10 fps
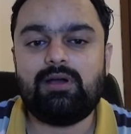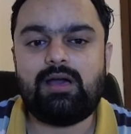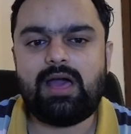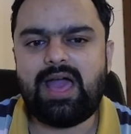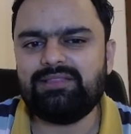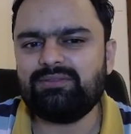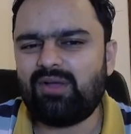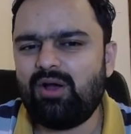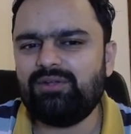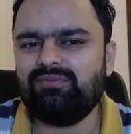I
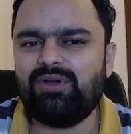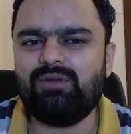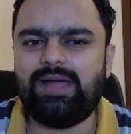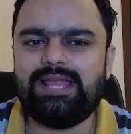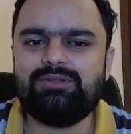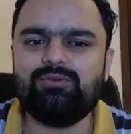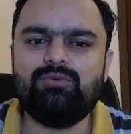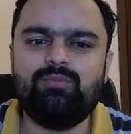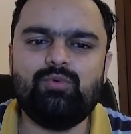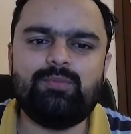thought for a while
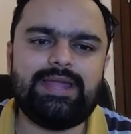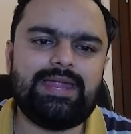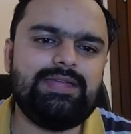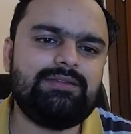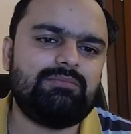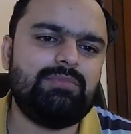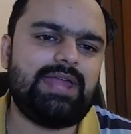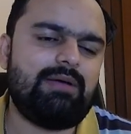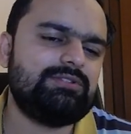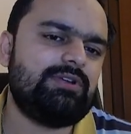to move my knight, but
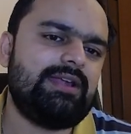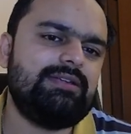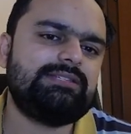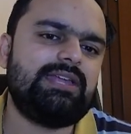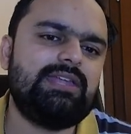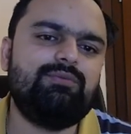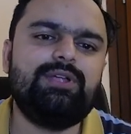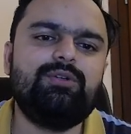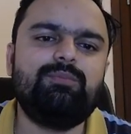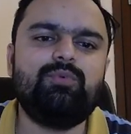I was not understanding
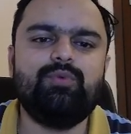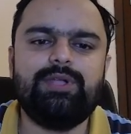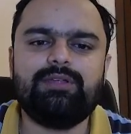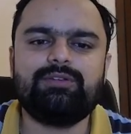where to move it.